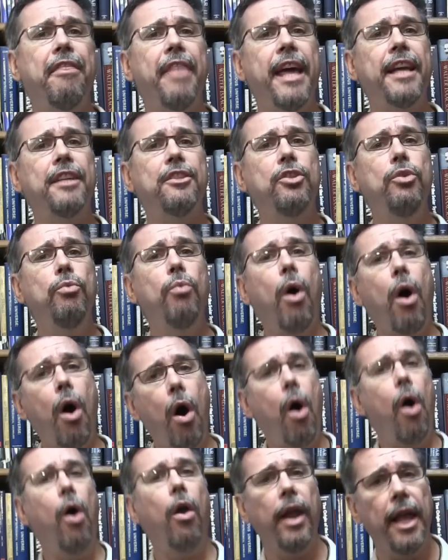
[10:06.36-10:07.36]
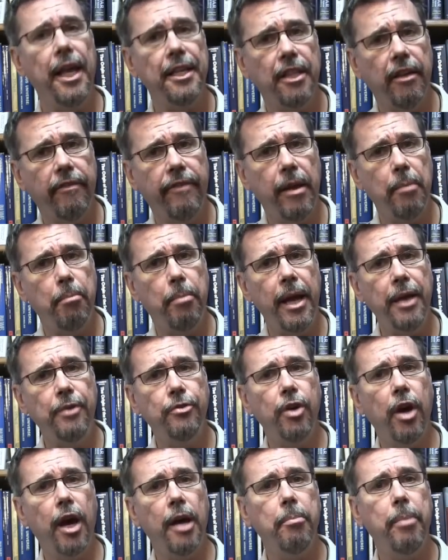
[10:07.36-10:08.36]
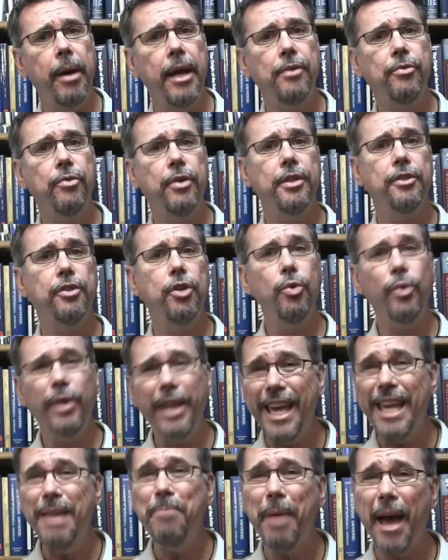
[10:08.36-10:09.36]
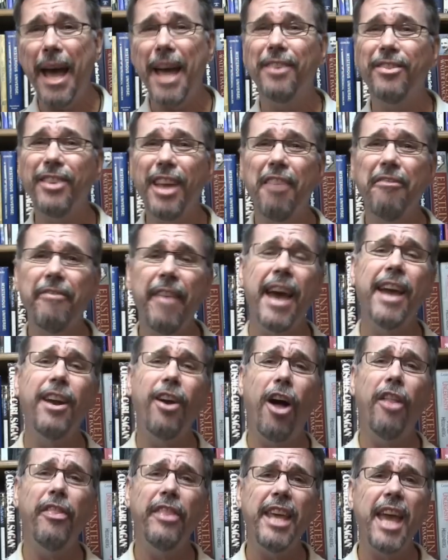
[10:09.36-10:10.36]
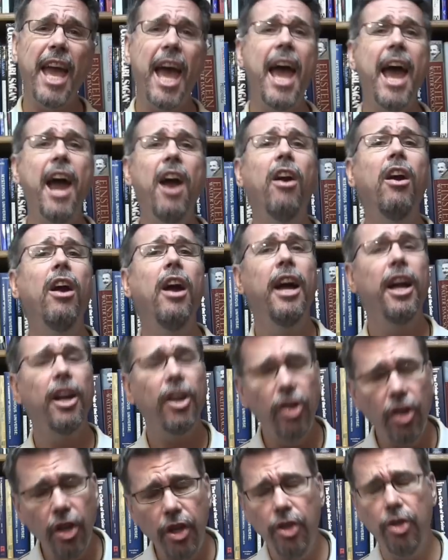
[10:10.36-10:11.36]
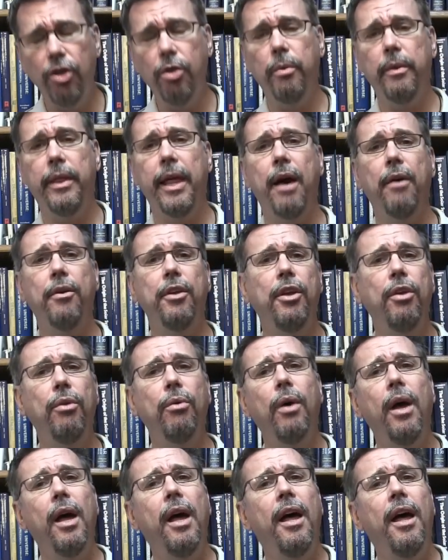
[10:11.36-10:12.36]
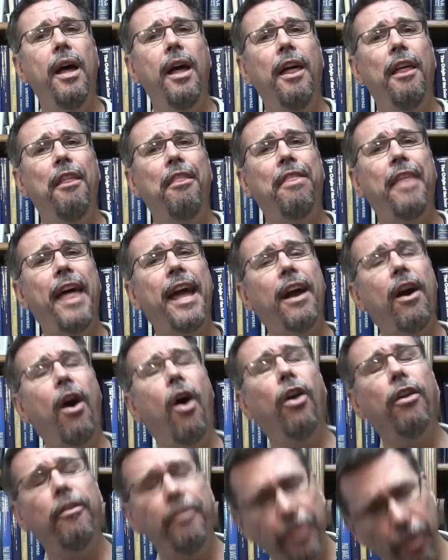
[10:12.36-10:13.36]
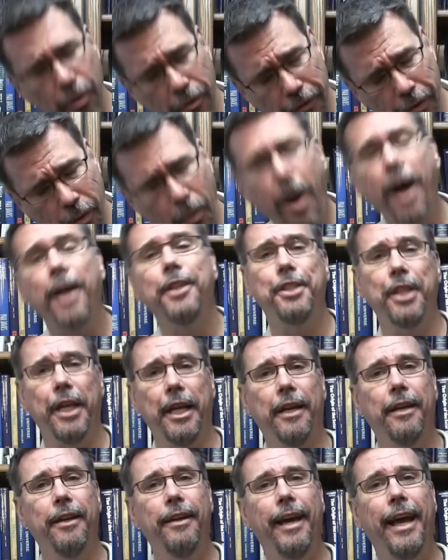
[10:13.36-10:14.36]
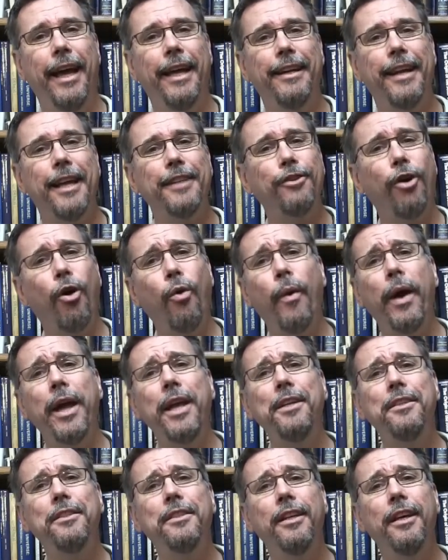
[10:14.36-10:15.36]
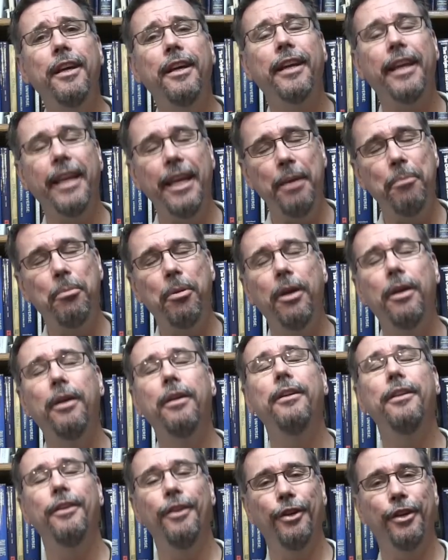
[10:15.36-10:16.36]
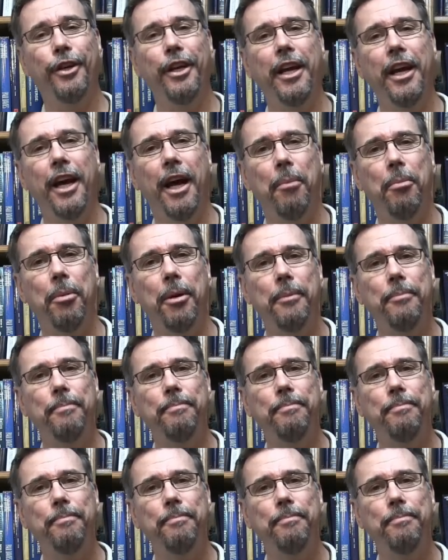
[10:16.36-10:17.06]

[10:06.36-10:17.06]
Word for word: Thanks to all SFN Patreon patrons who keep SFN on the air. Couldn't do it without you. Thank all of you for watching, and as always, keep looking up.